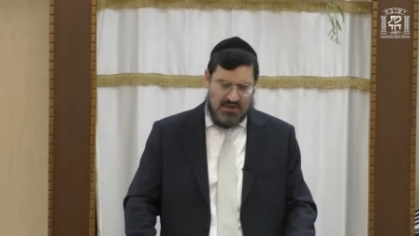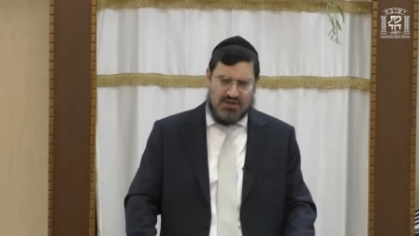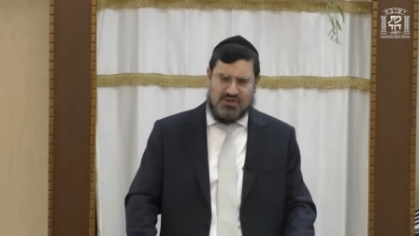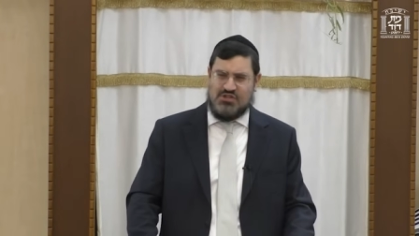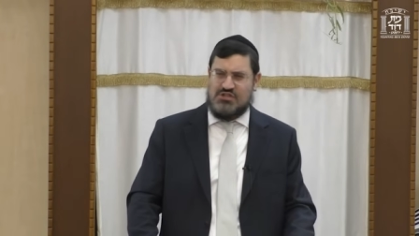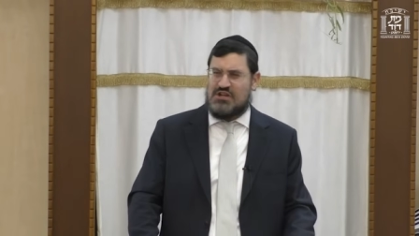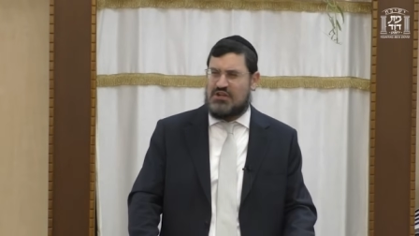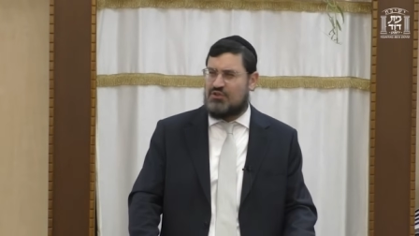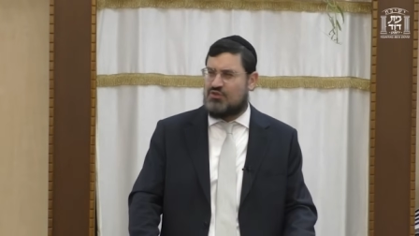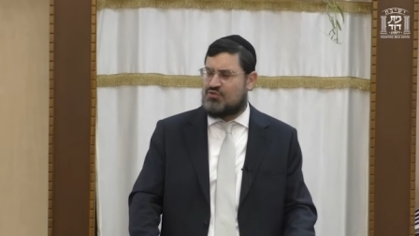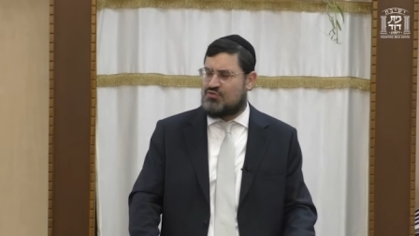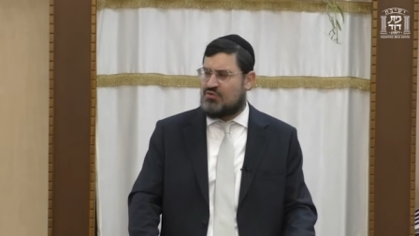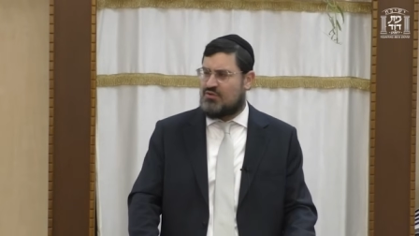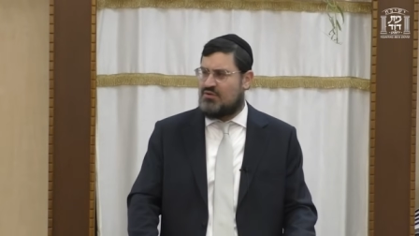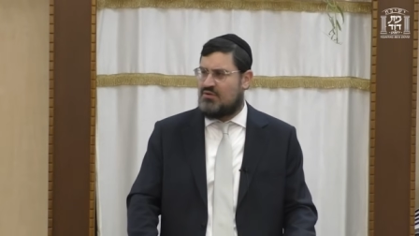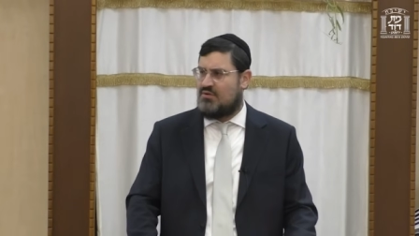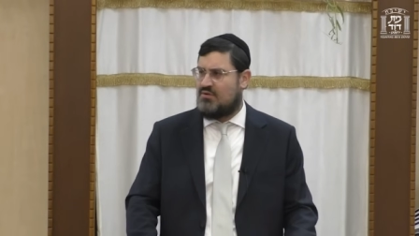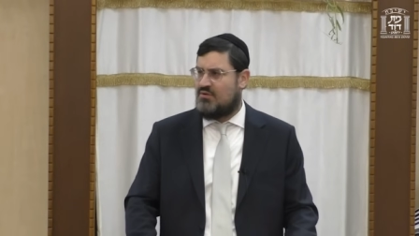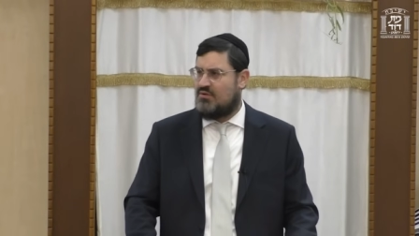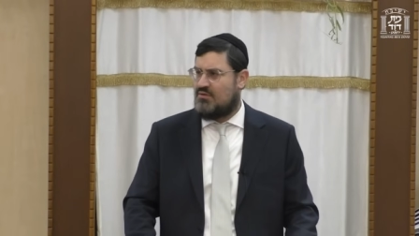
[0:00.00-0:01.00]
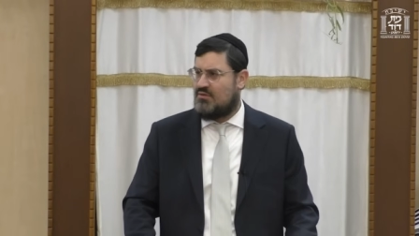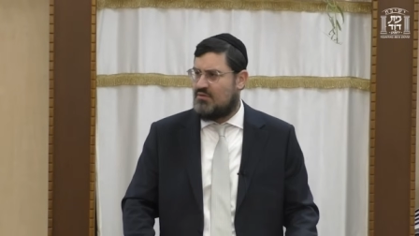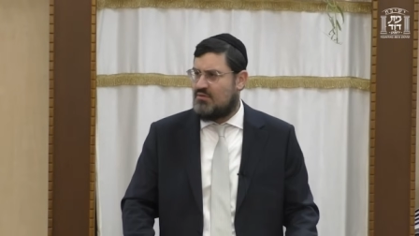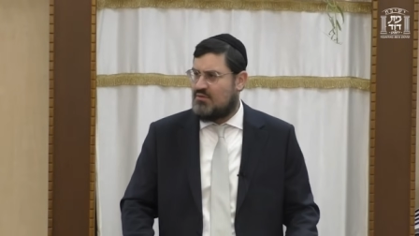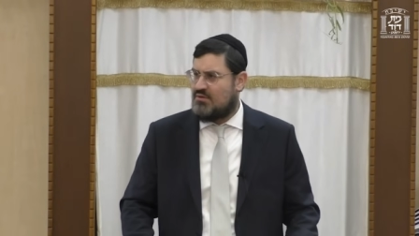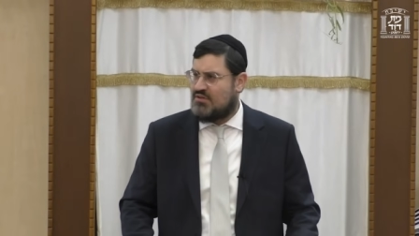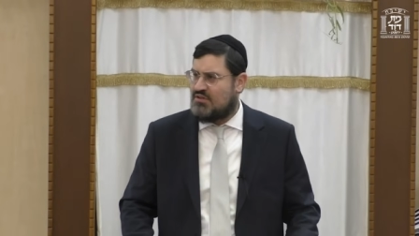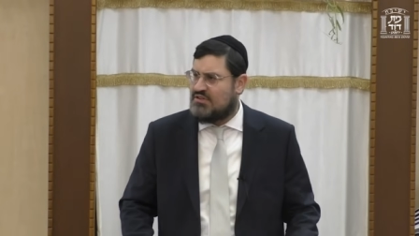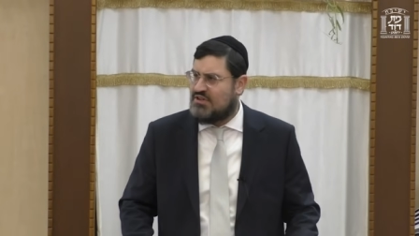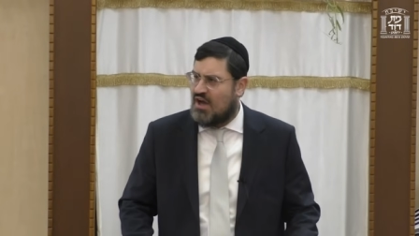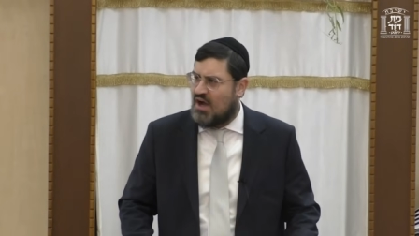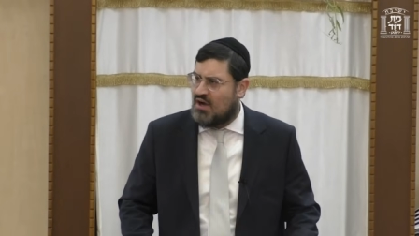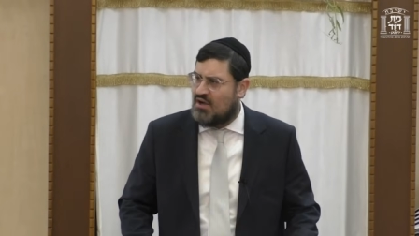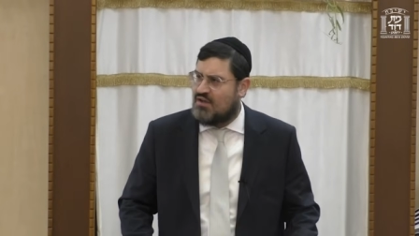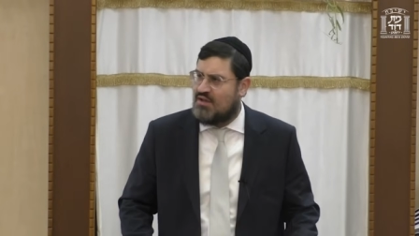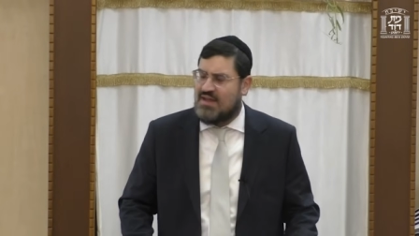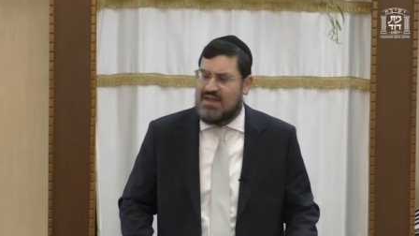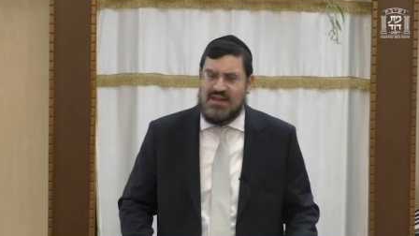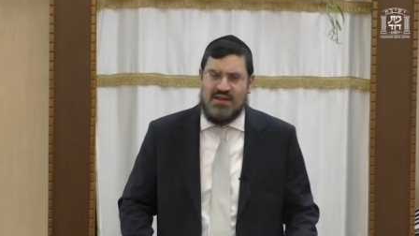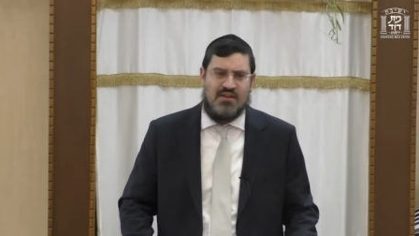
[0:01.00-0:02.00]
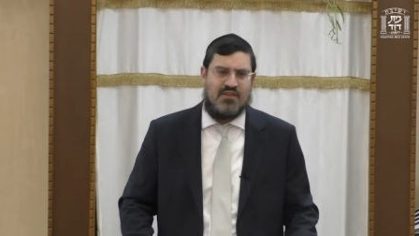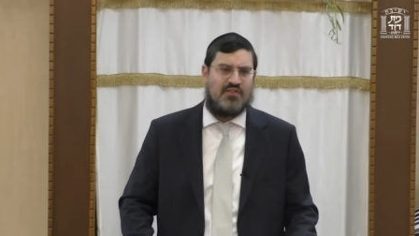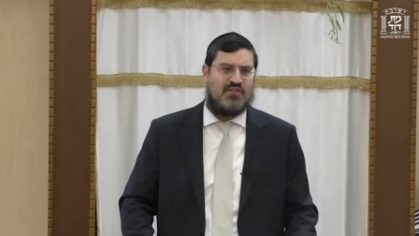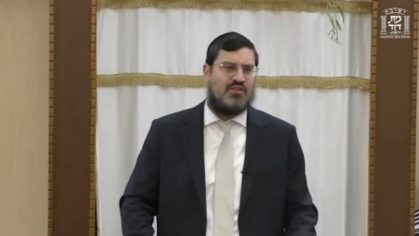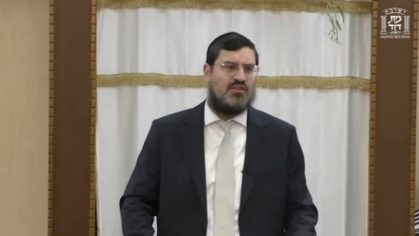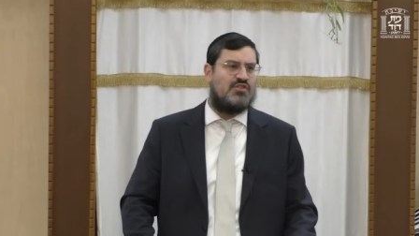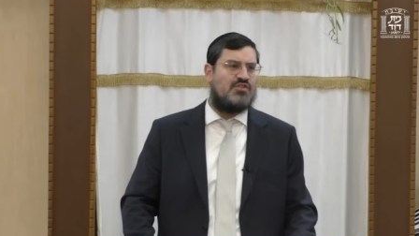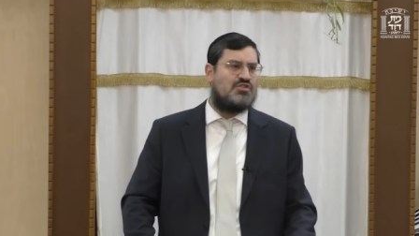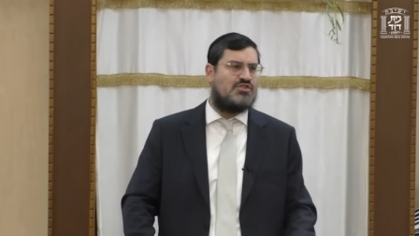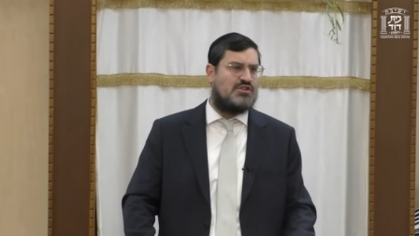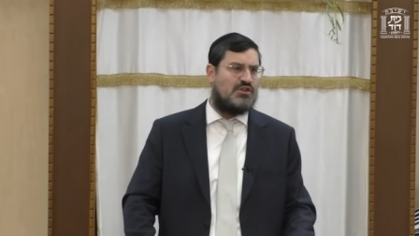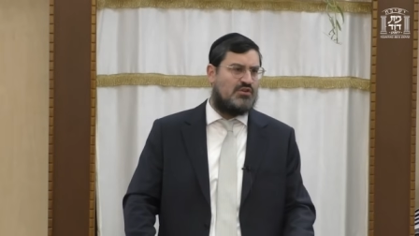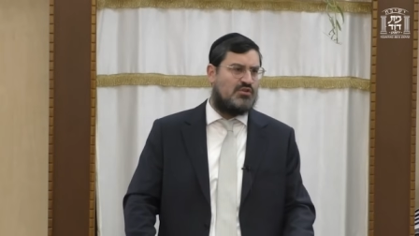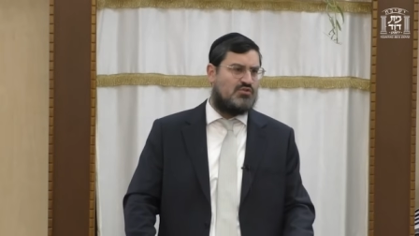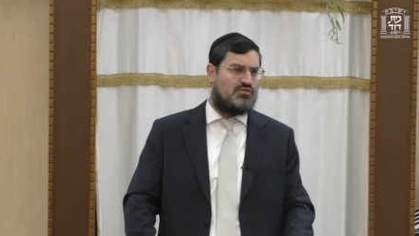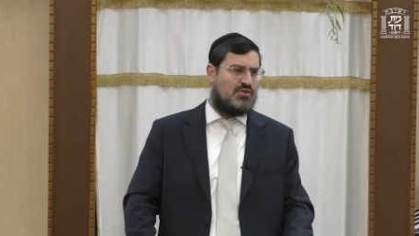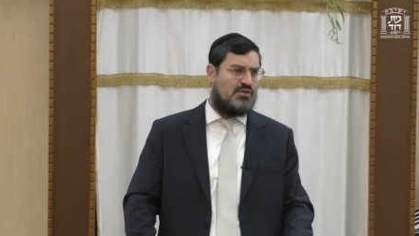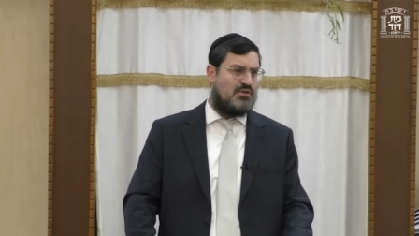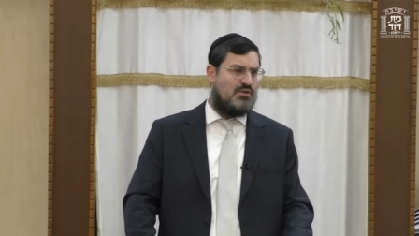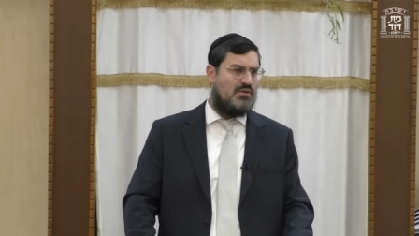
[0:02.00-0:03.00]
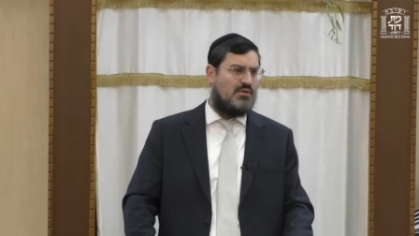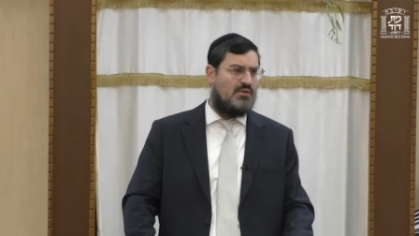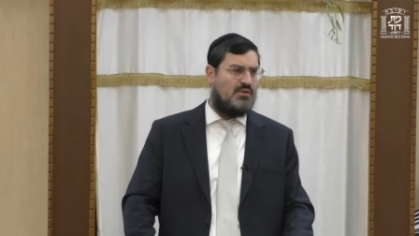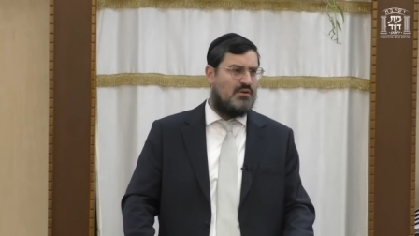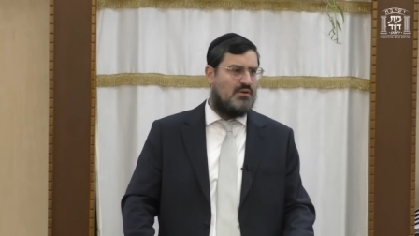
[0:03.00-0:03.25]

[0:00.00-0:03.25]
Children, young, innocent children,